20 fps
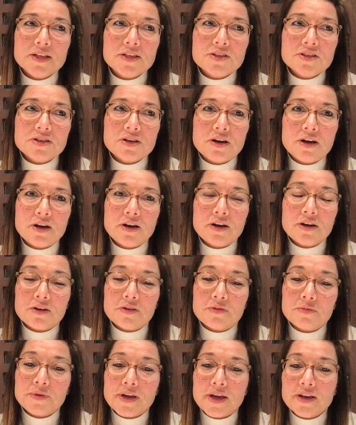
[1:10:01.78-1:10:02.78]
this uh,
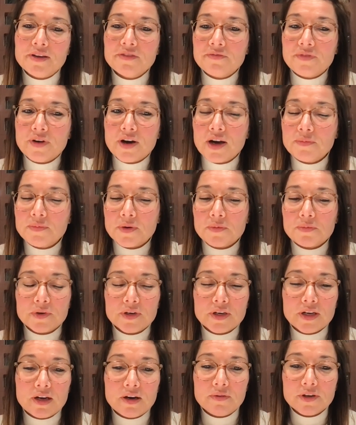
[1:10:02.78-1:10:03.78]
creative vibe that
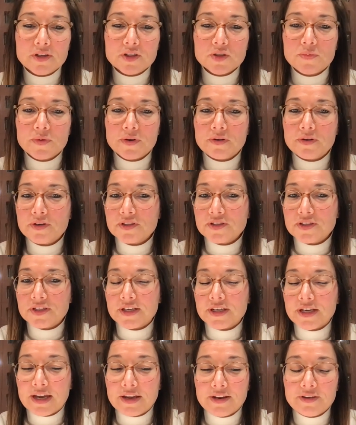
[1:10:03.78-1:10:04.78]
we're now
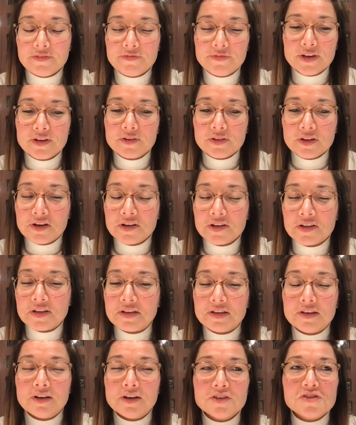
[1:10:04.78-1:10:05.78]
experiencing. And I think lo
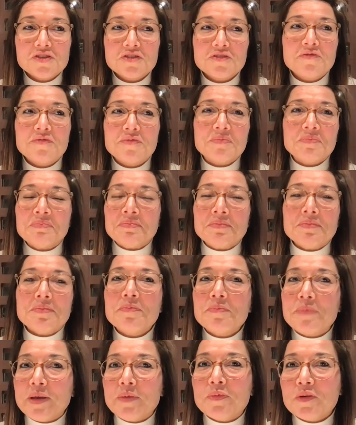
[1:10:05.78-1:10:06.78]
lots of
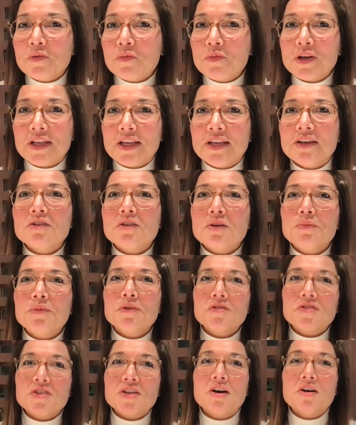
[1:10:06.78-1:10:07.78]
people within the
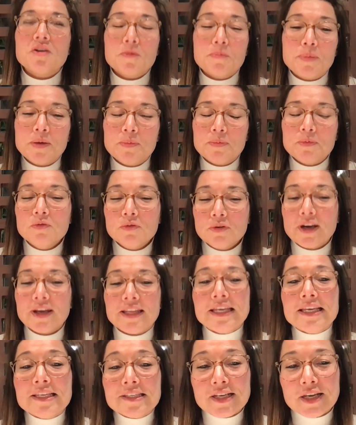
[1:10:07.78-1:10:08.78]
community are people who get
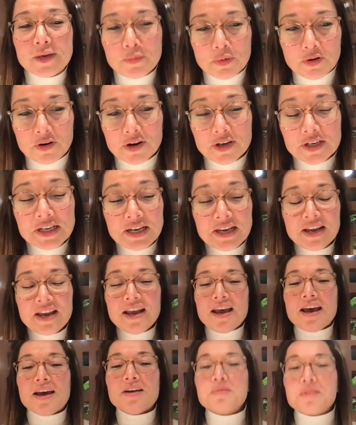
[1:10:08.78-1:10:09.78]
easily bored,
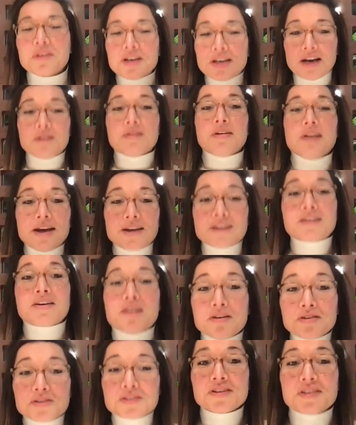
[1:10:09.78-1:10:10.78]
and we're now like
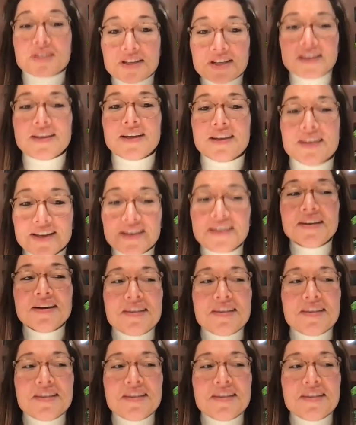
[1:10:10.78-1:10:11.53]
constantly